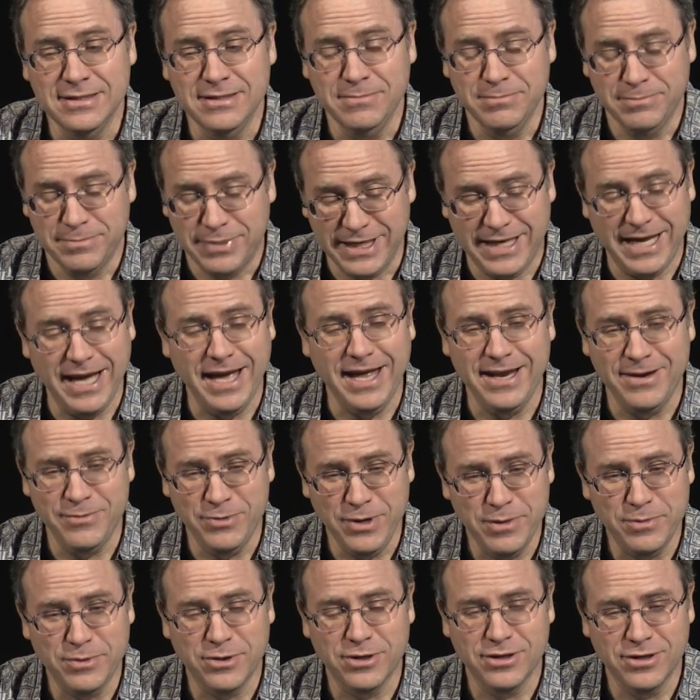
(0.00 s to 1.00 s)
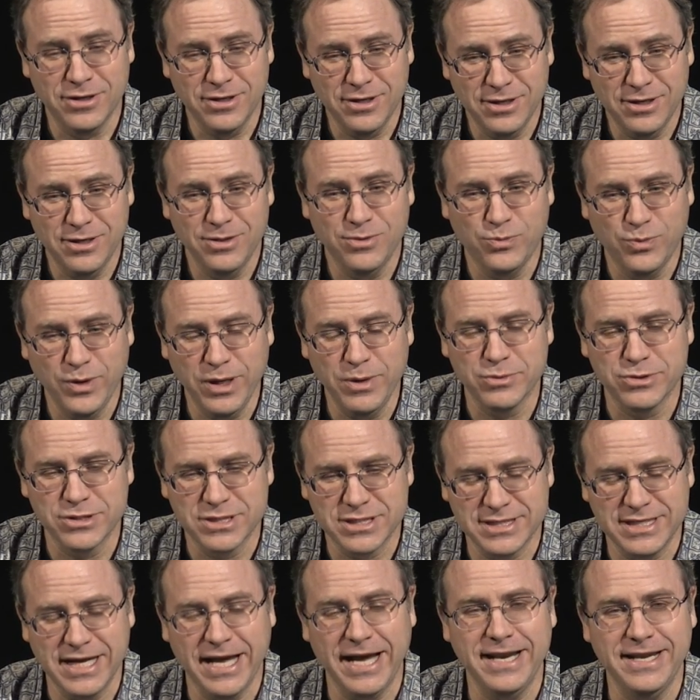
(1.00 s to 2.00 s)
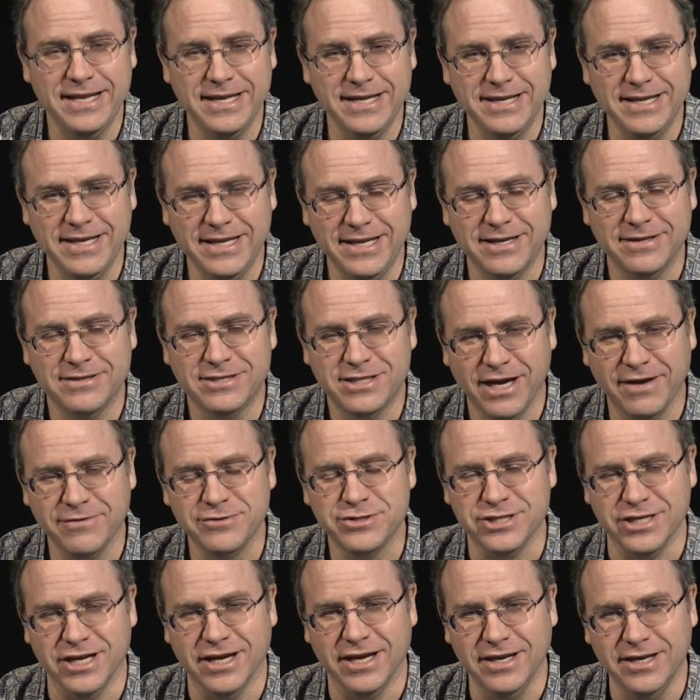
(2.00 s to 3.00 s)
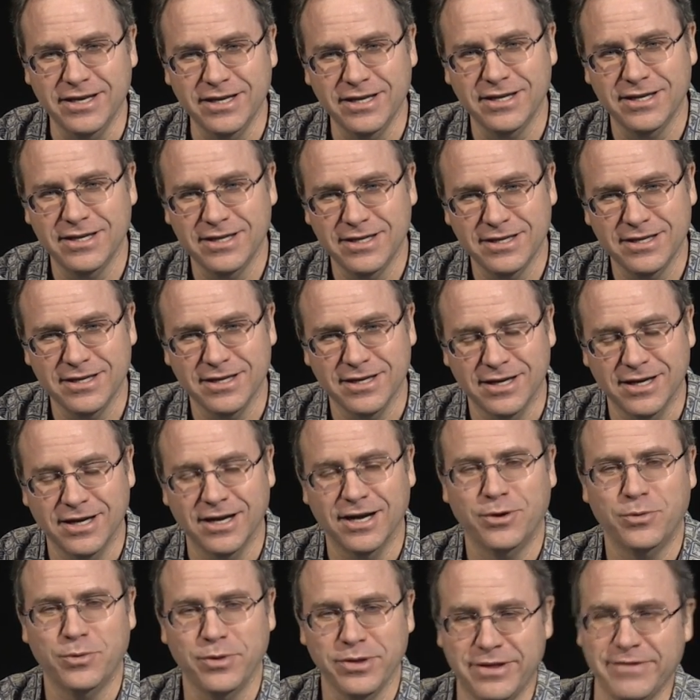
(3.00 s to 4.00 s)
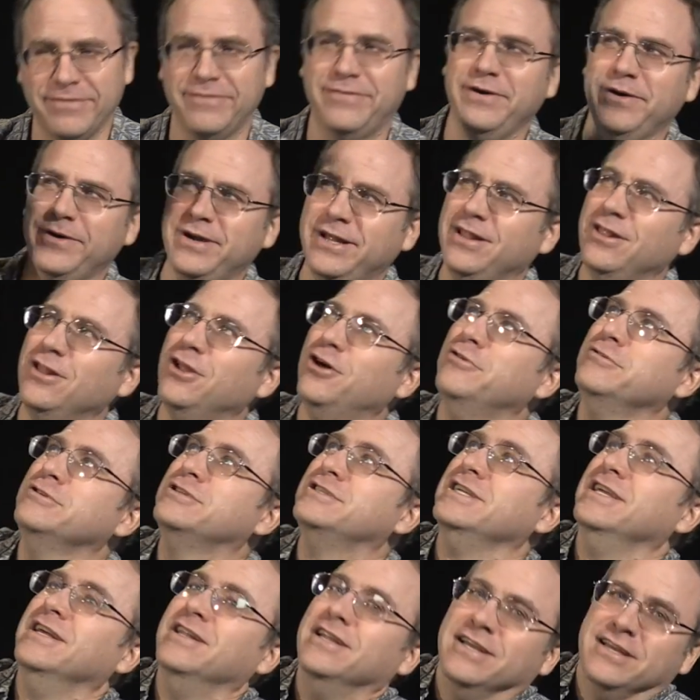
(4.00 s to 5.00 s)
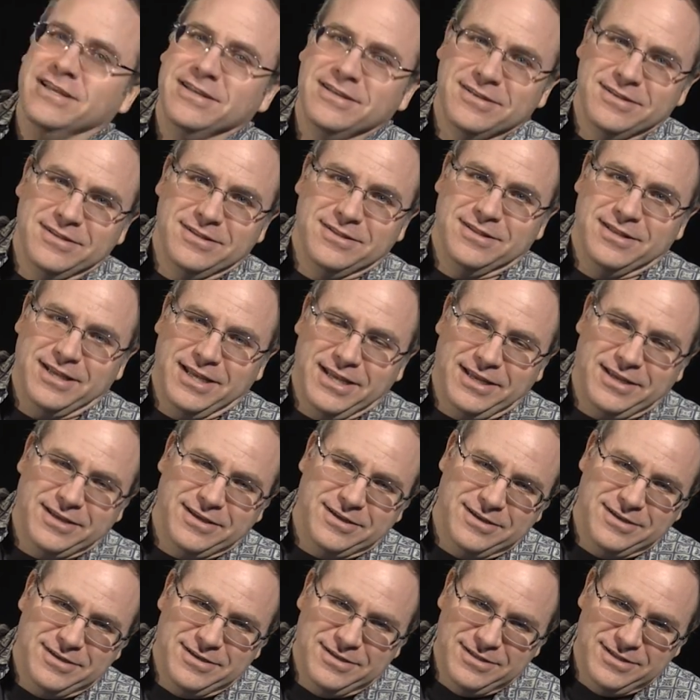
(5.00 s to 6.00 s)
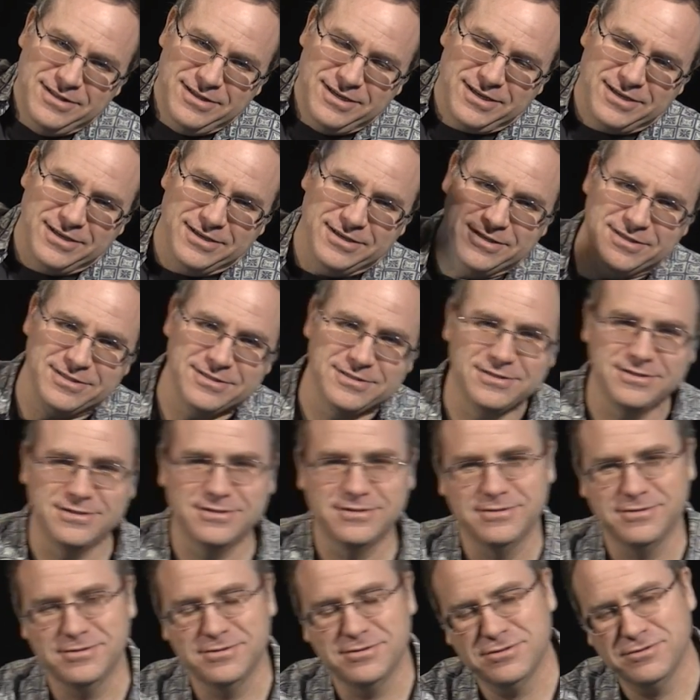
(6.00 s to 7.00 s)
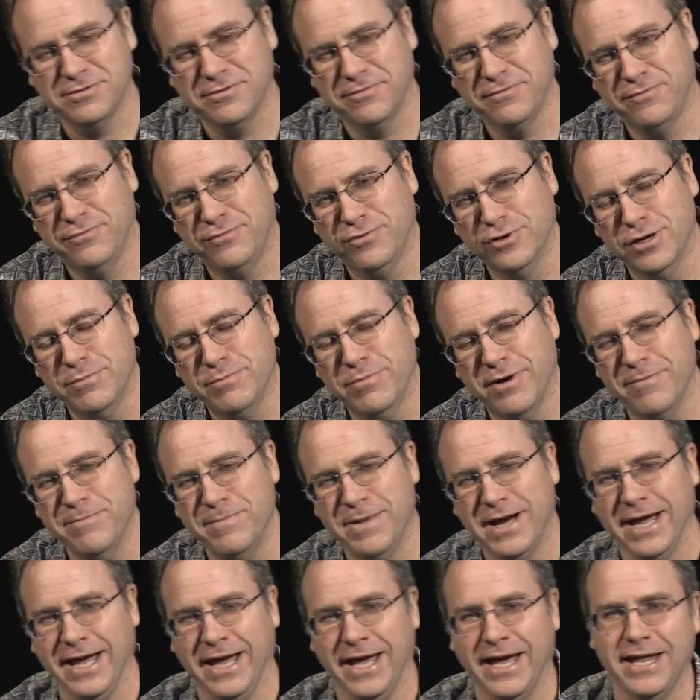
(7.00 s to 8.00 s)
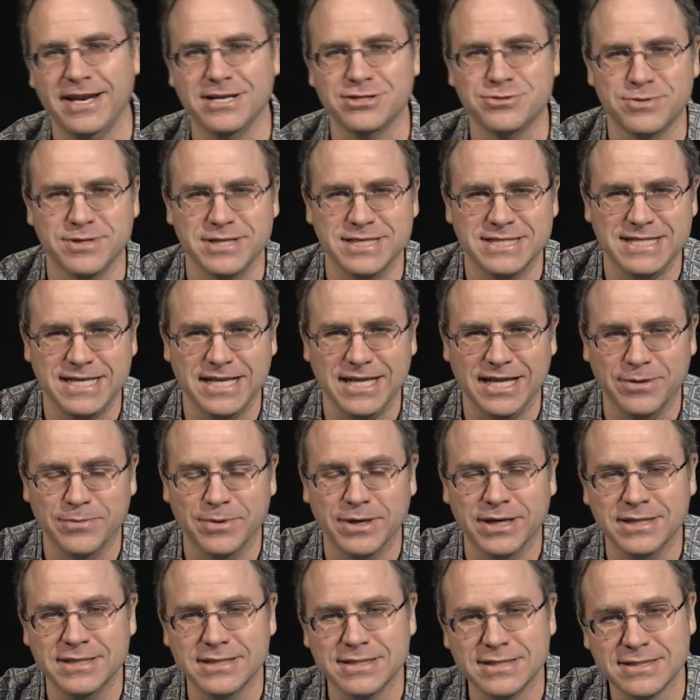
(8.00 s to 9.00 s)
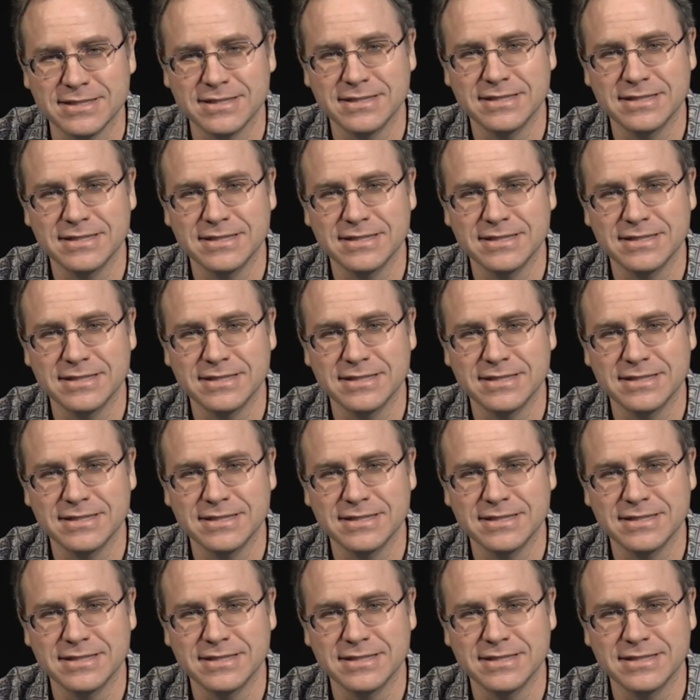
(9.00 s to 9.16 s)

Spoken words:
But again, we were standing in a tough shed with a very low ceiling, like a foot above my head is where the ceiling was.